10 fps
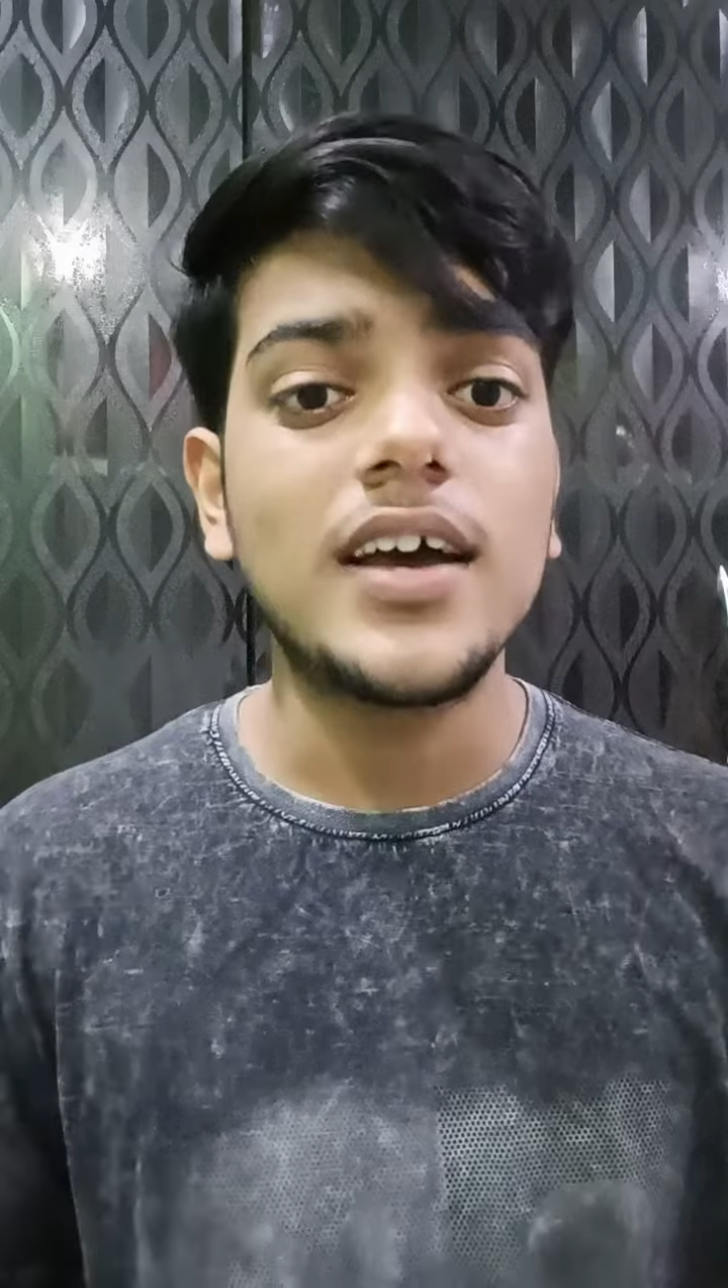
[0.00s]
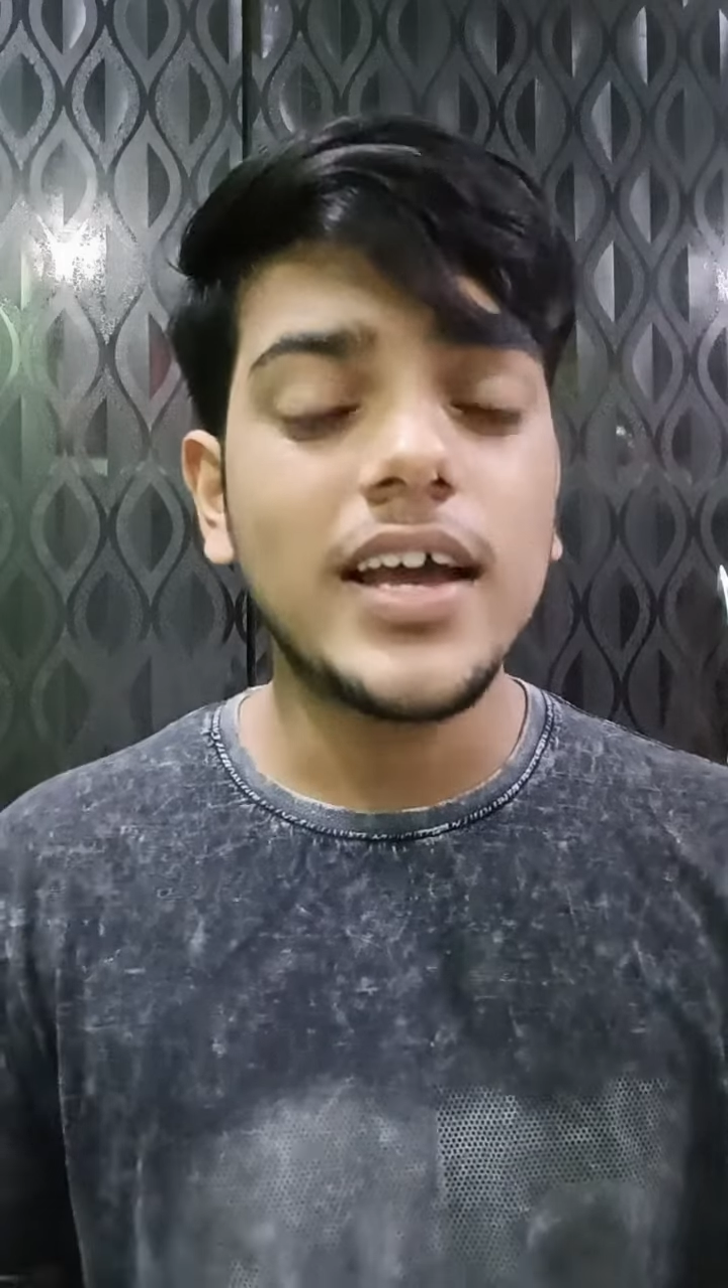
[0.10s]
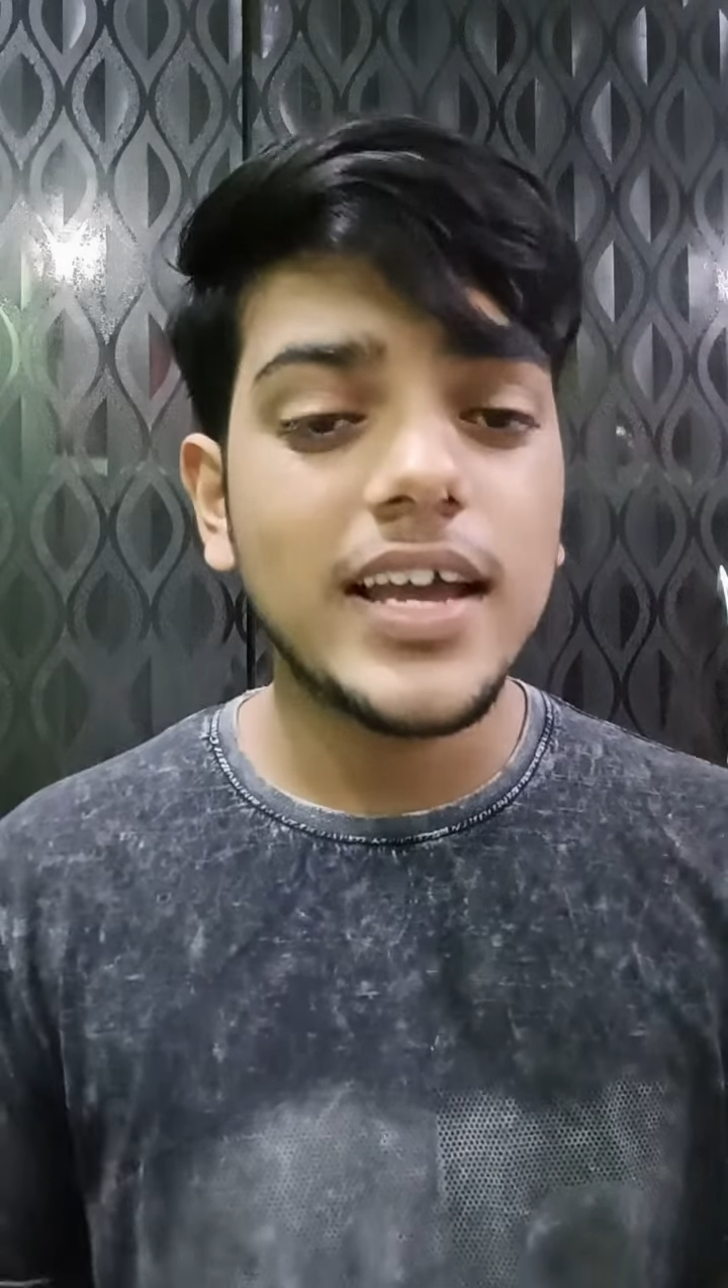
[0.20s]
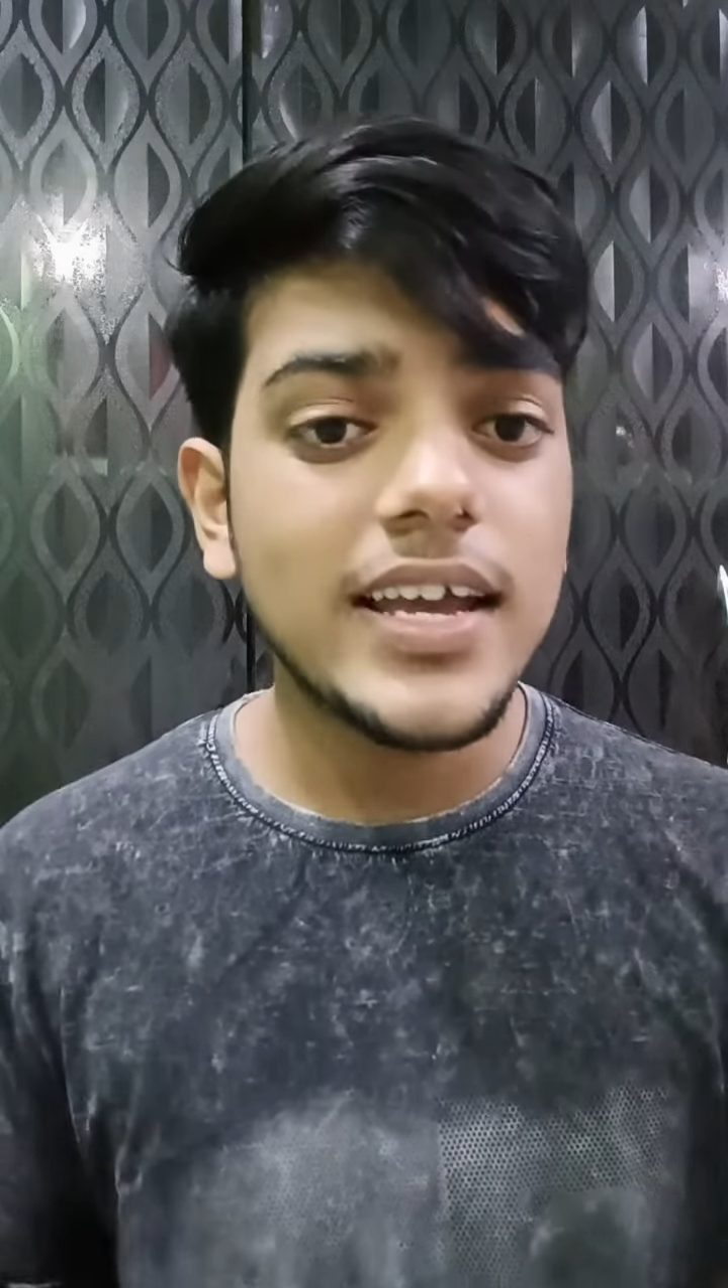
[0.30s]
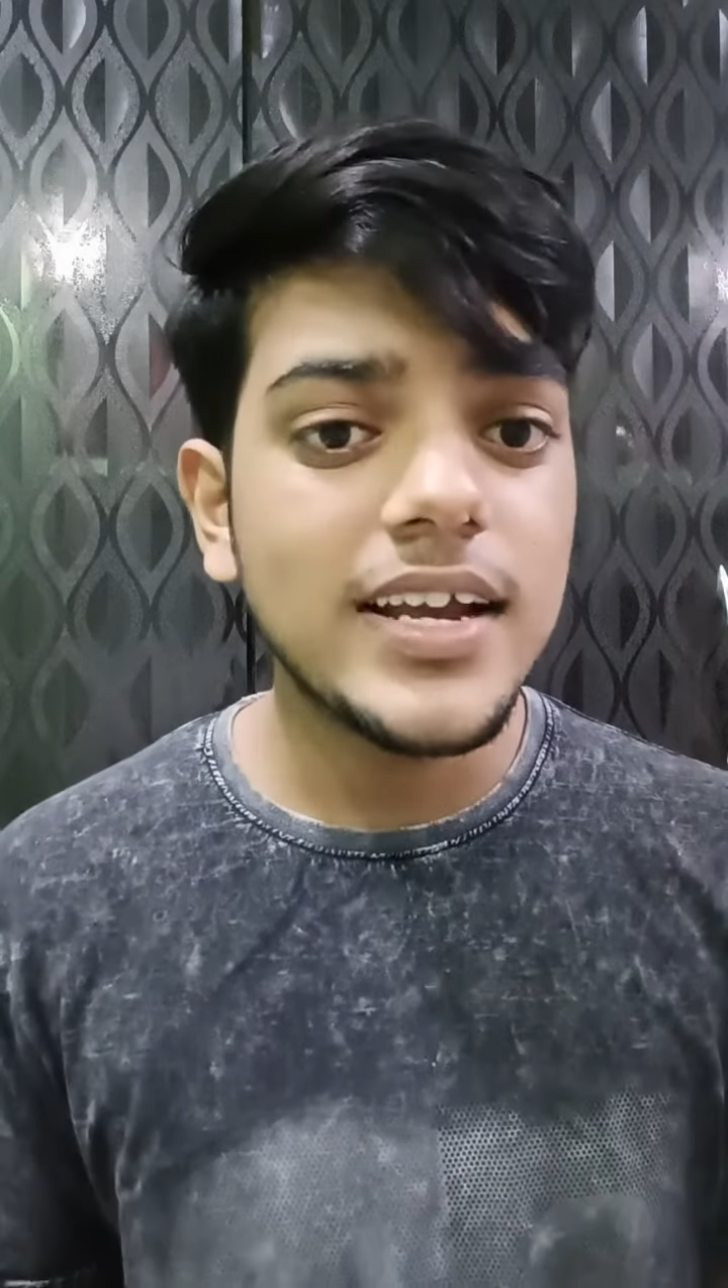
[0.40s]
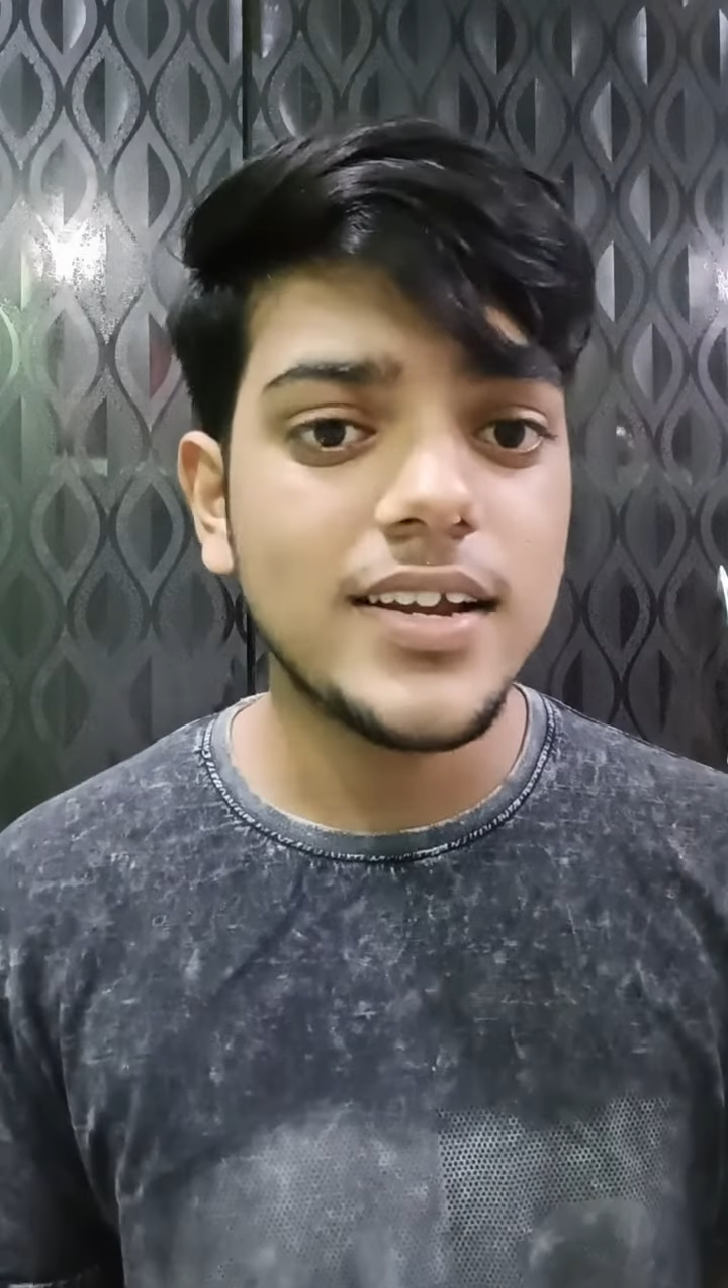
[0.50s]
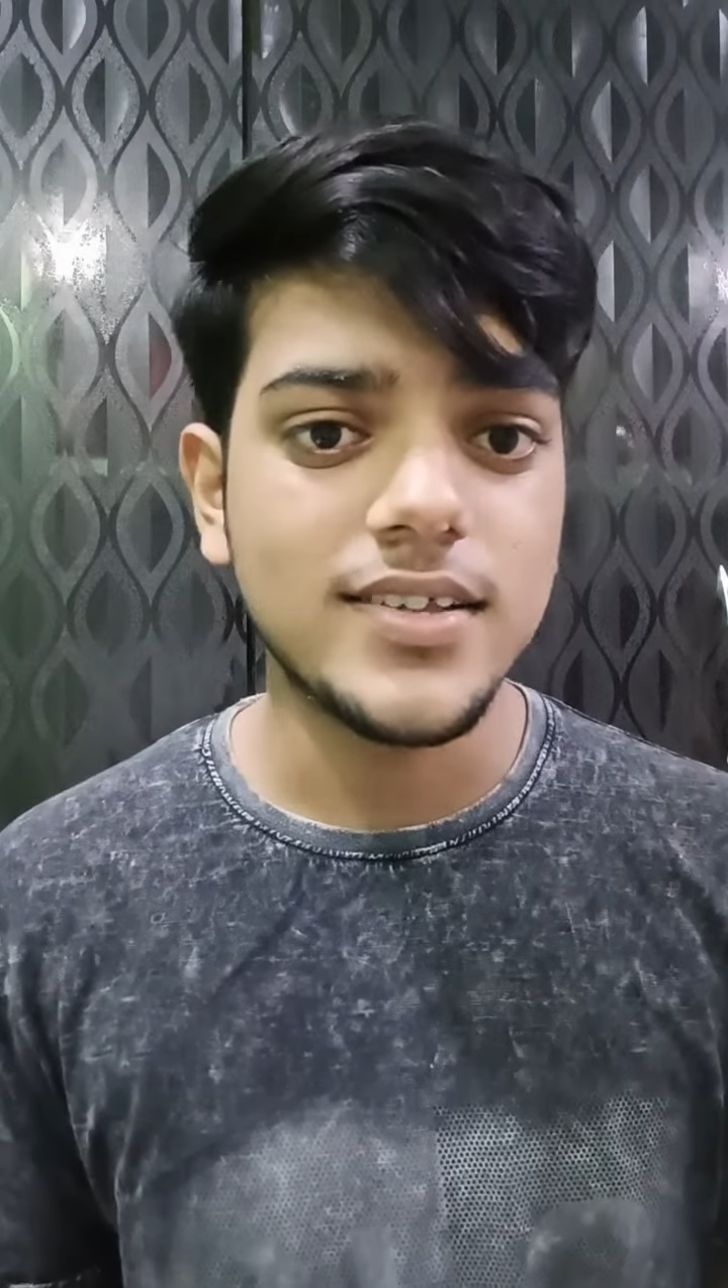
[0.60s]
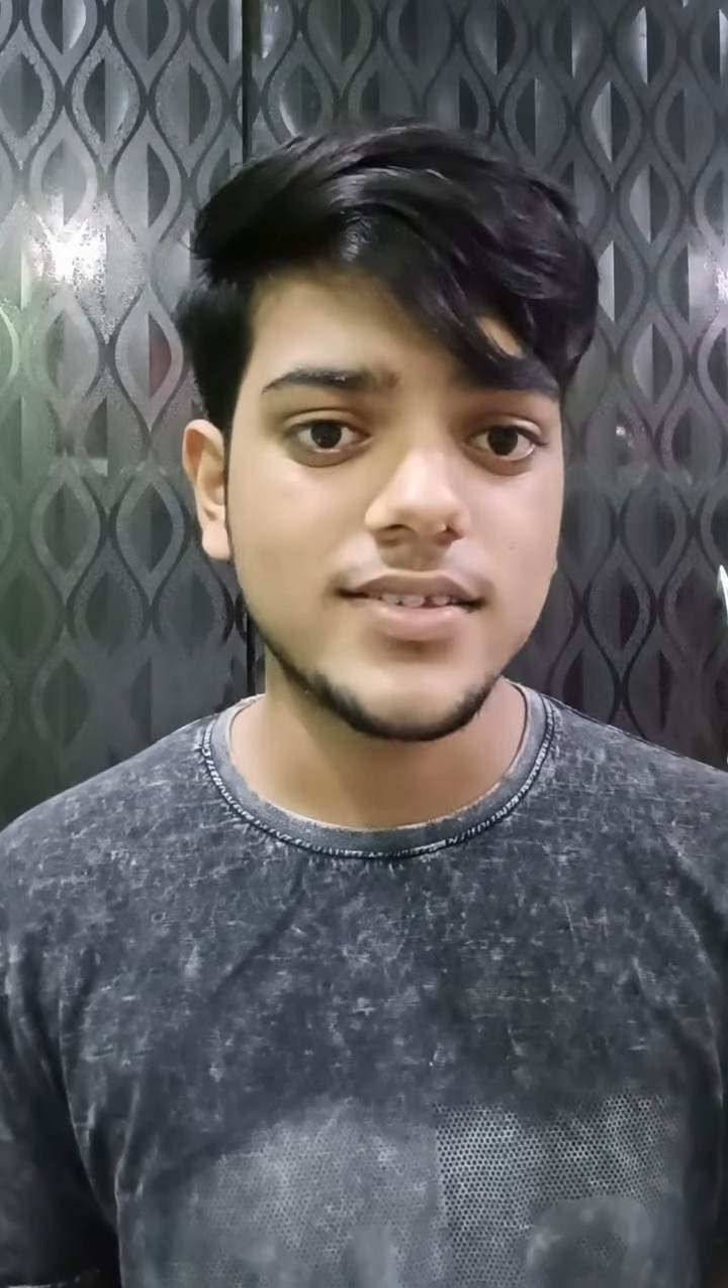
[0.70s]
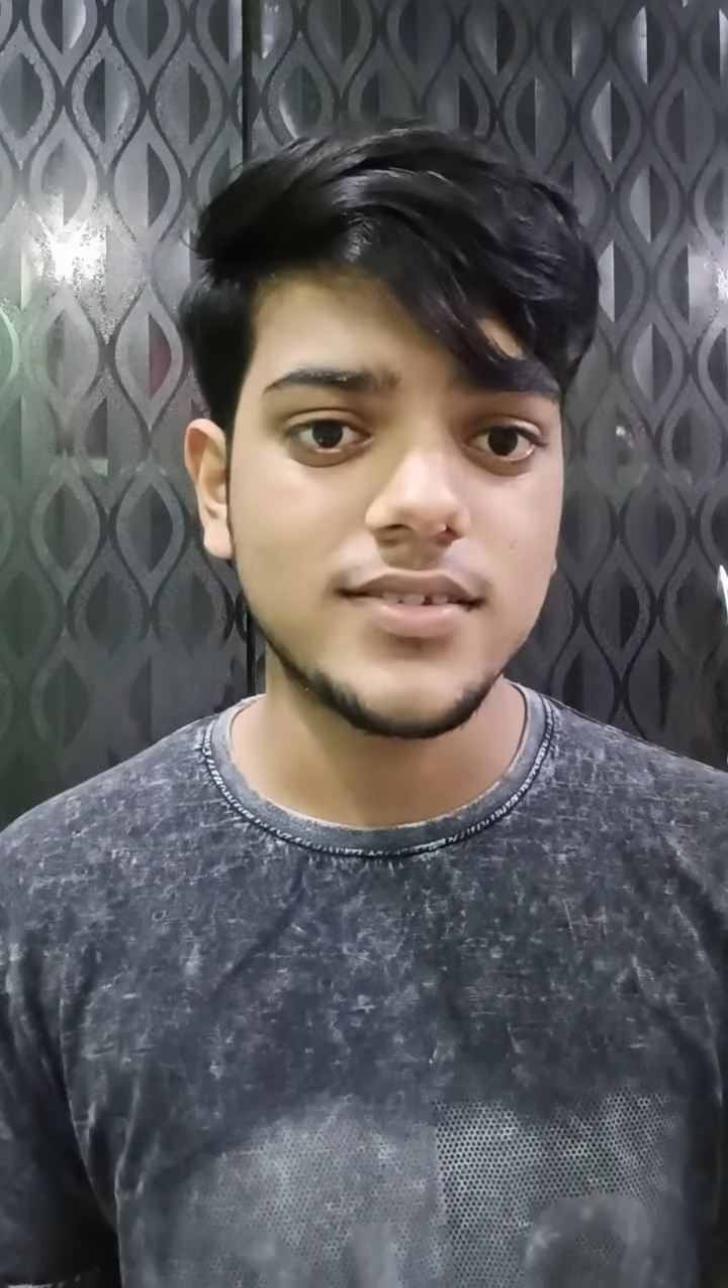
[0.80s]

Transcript: English